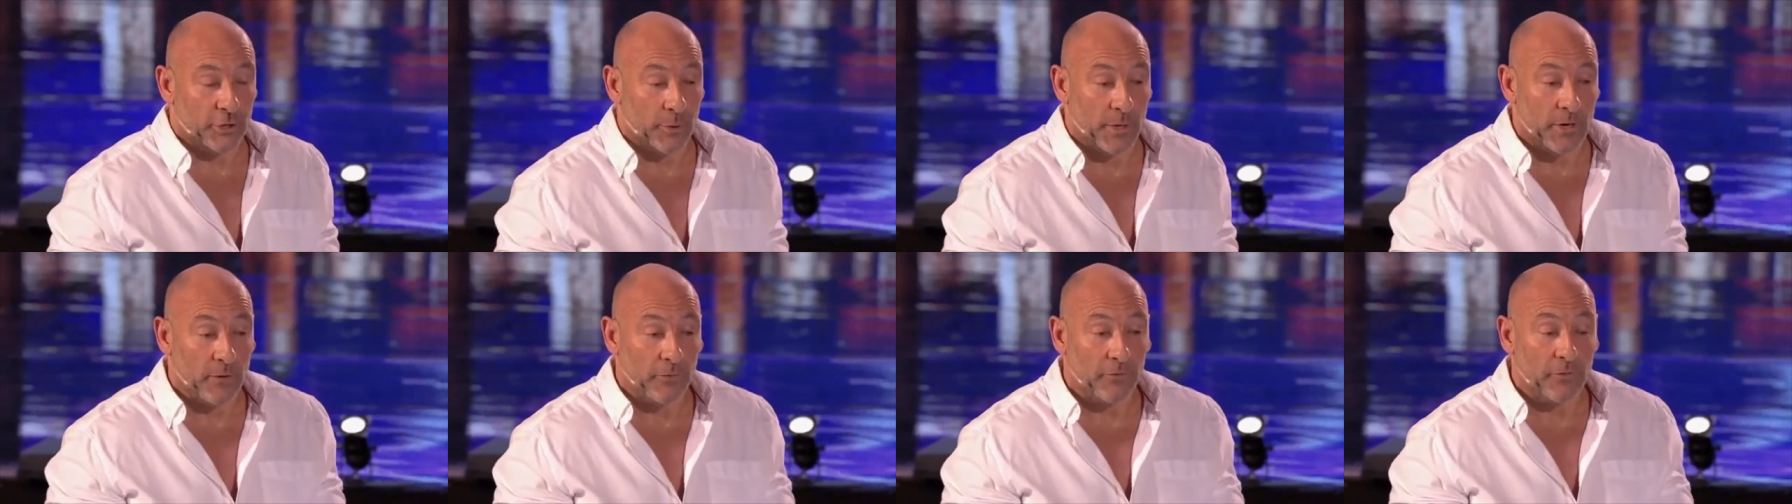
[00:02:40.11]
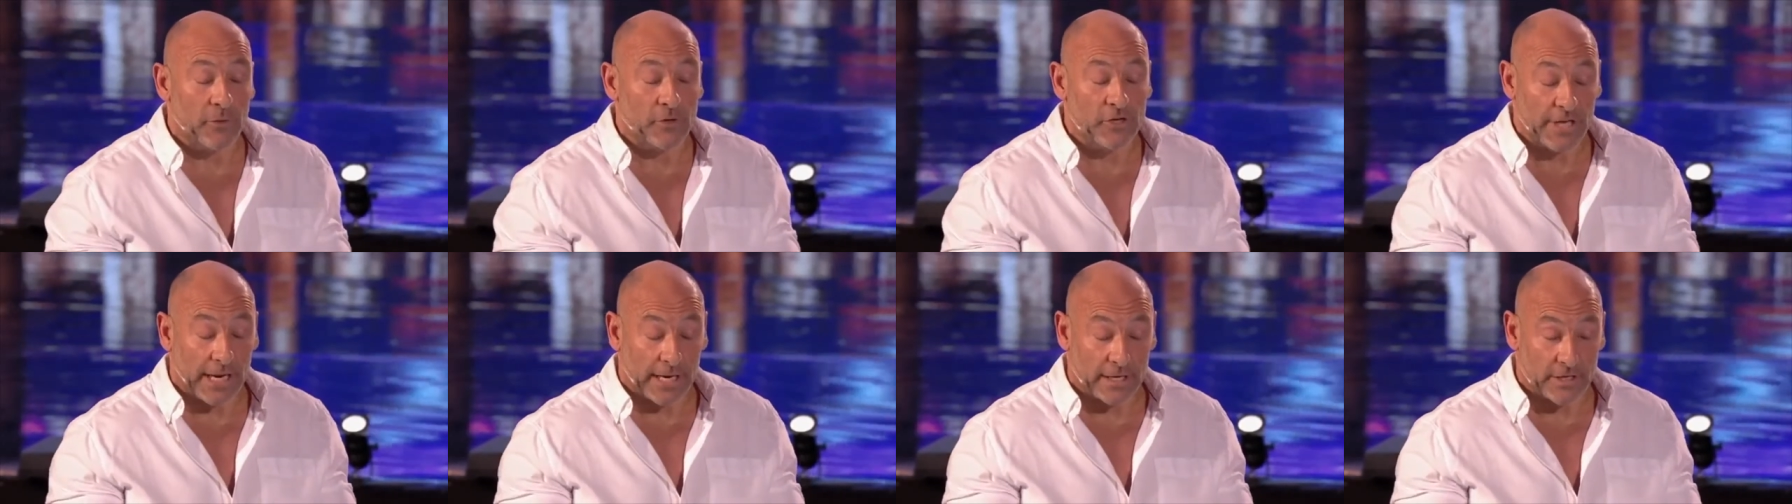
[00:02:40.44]
In a few
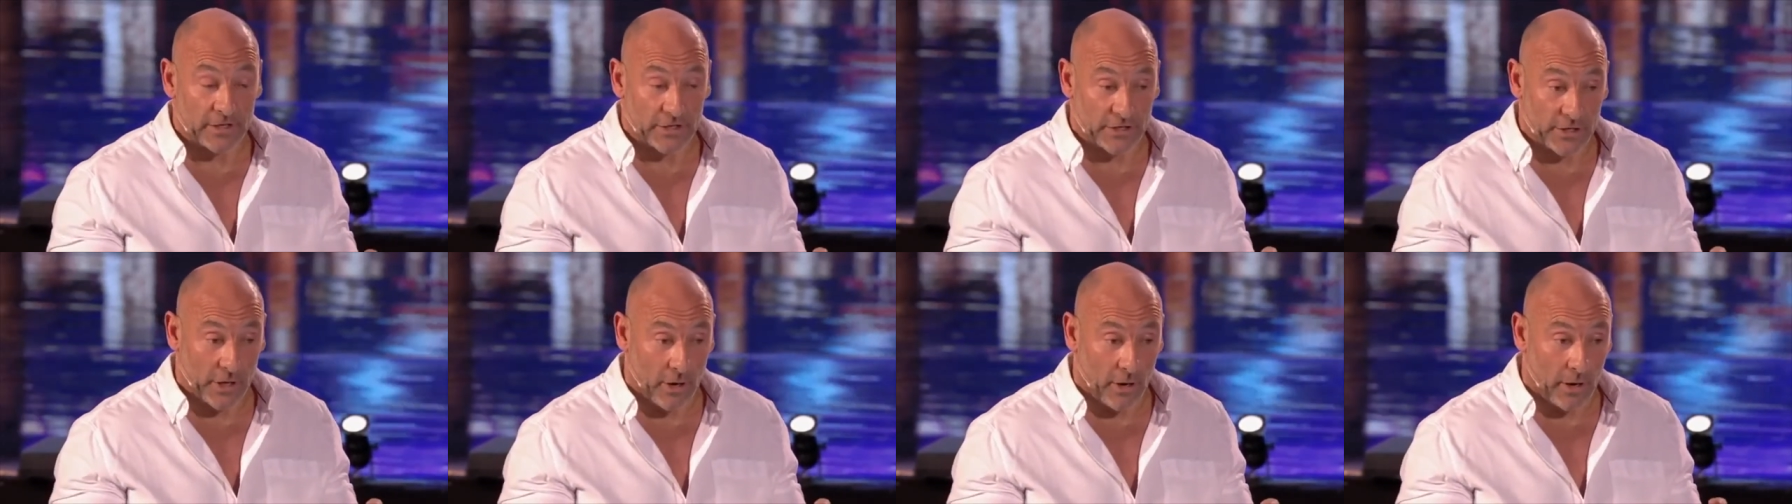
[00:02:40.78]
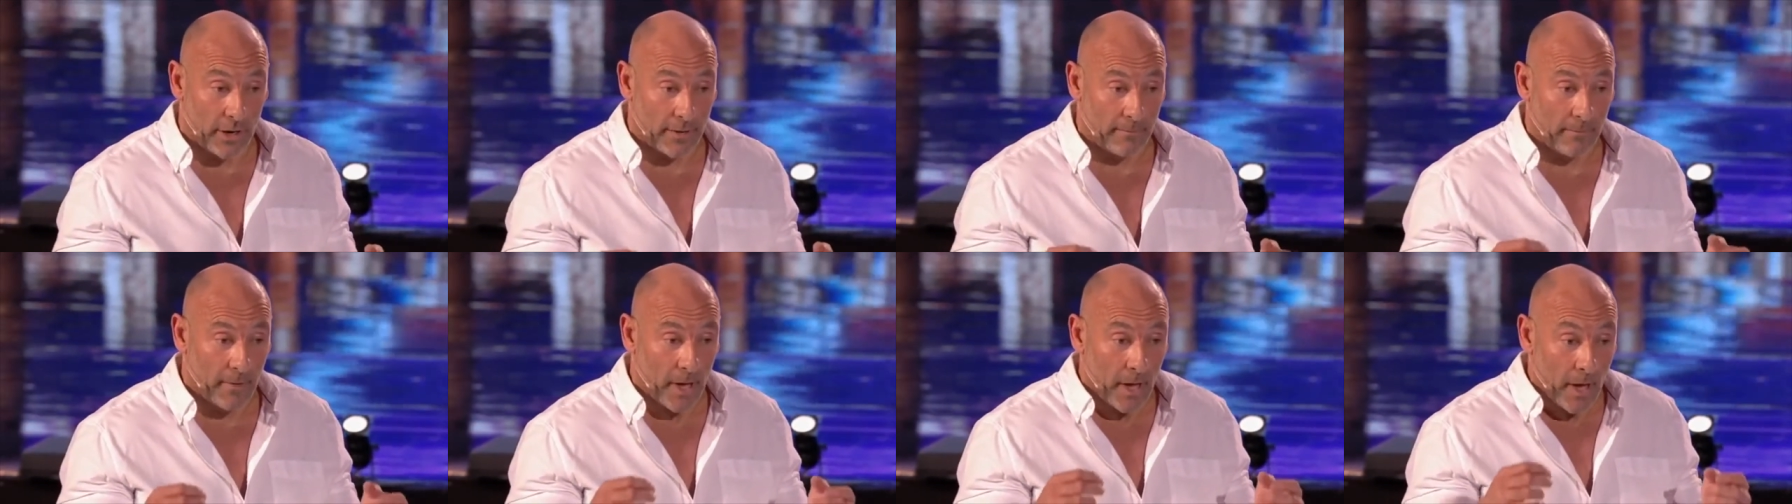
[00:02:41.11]
seconds'
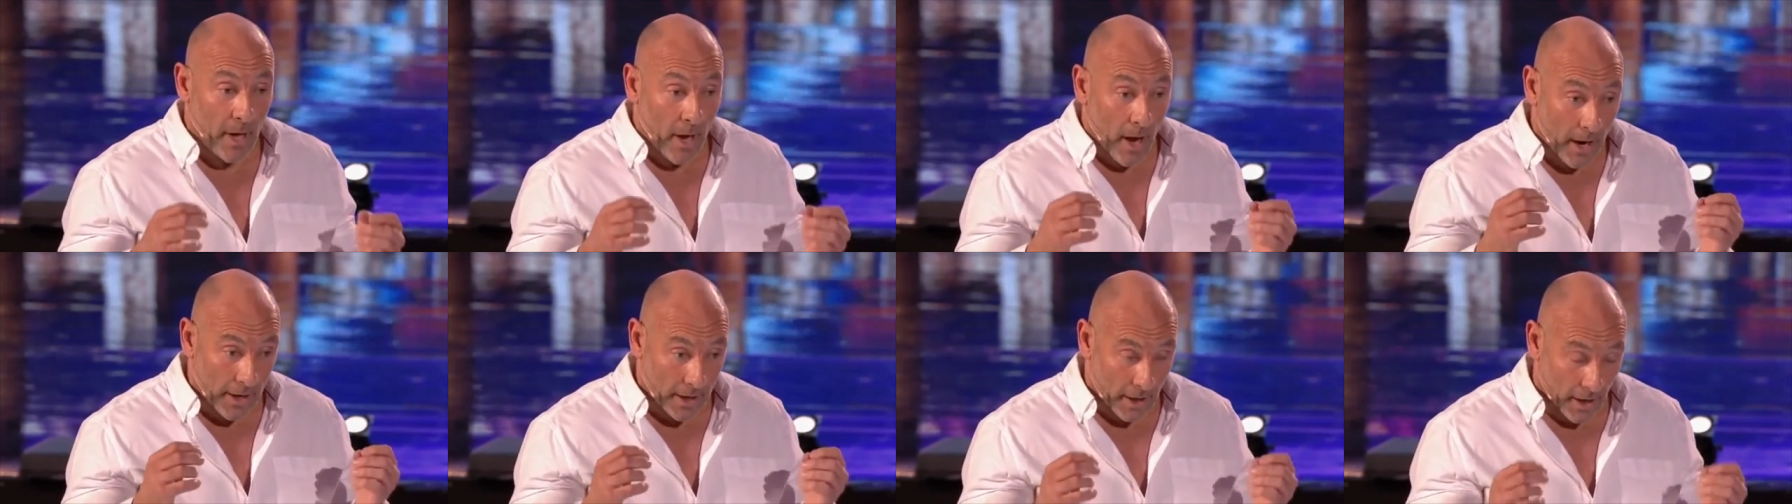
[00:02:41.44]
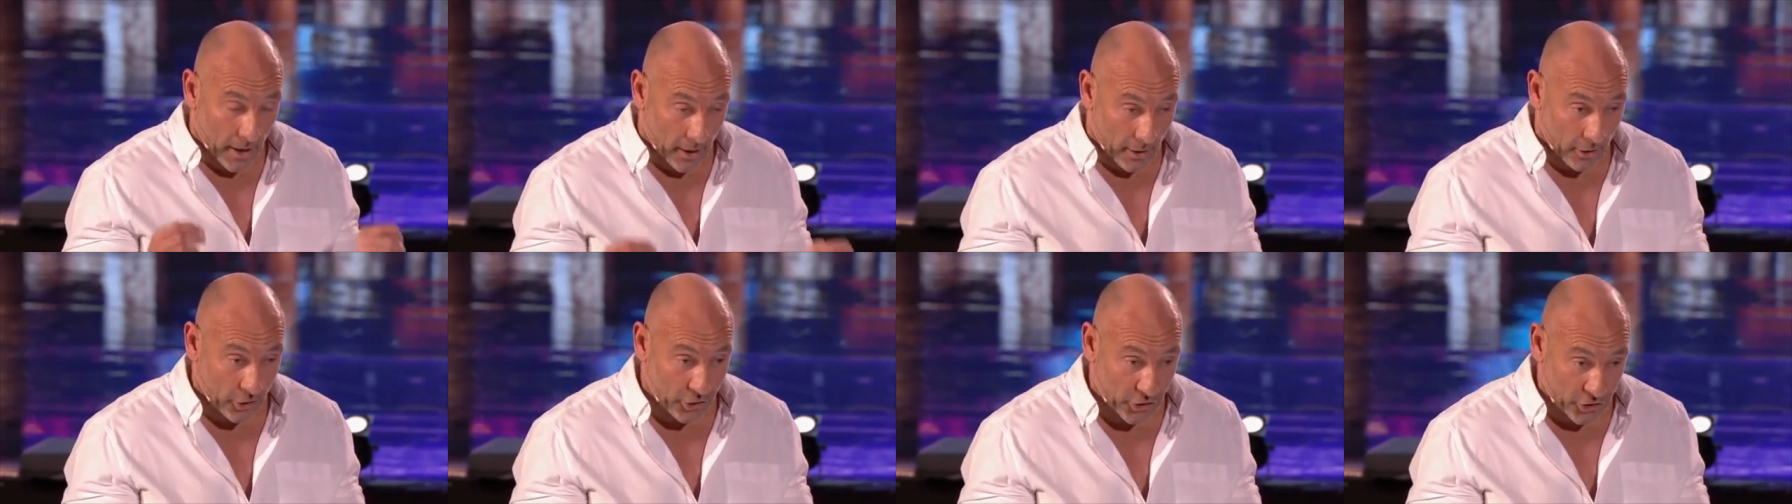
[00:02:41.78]
time, I'm going to
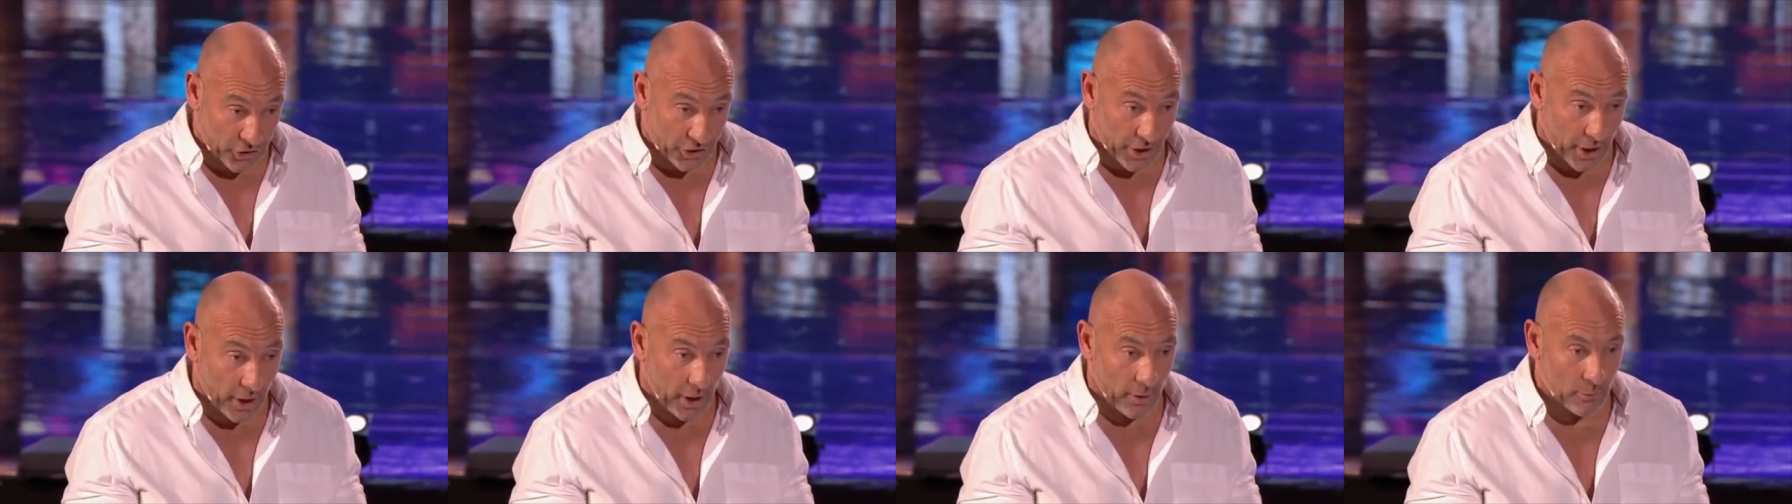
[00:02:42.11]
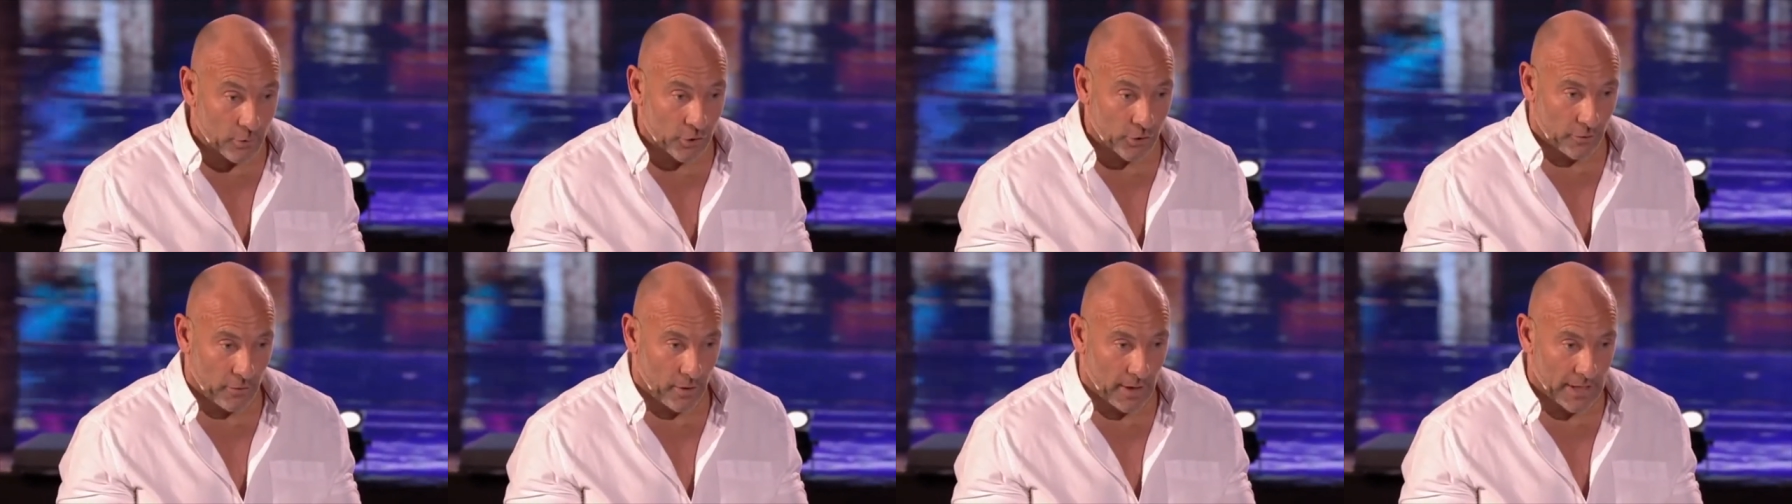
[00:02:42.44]
ask you to
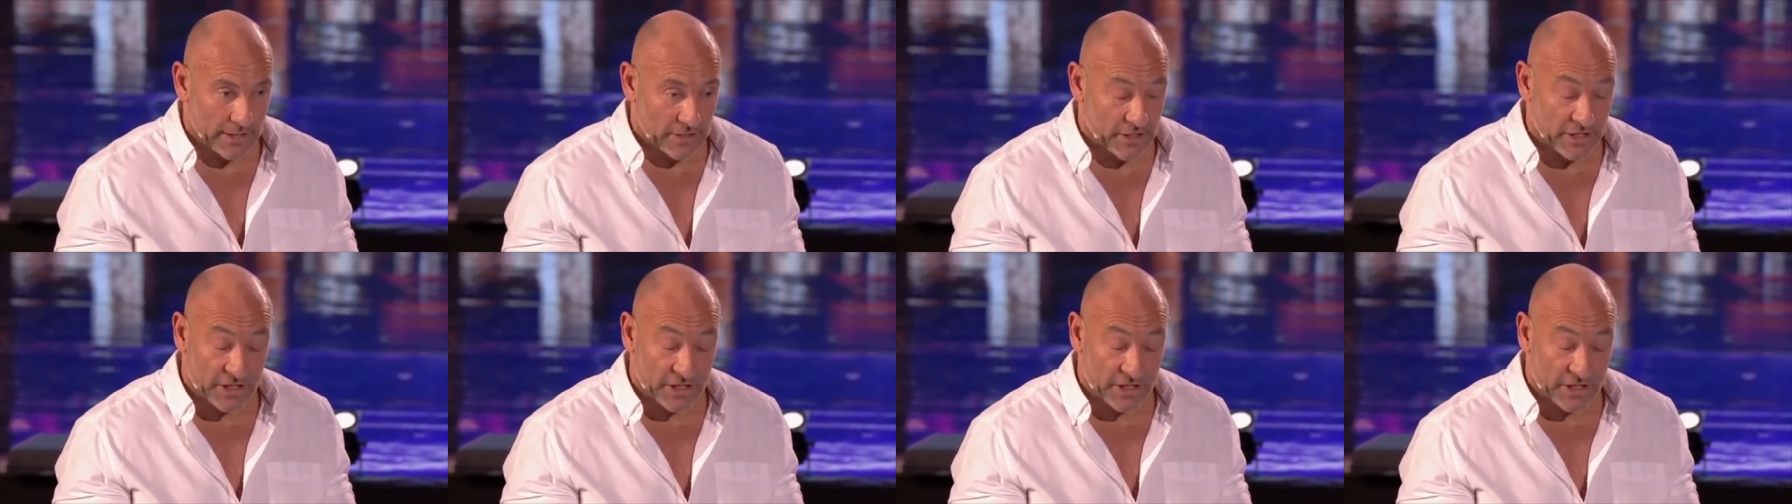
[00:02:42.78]
close your eyes.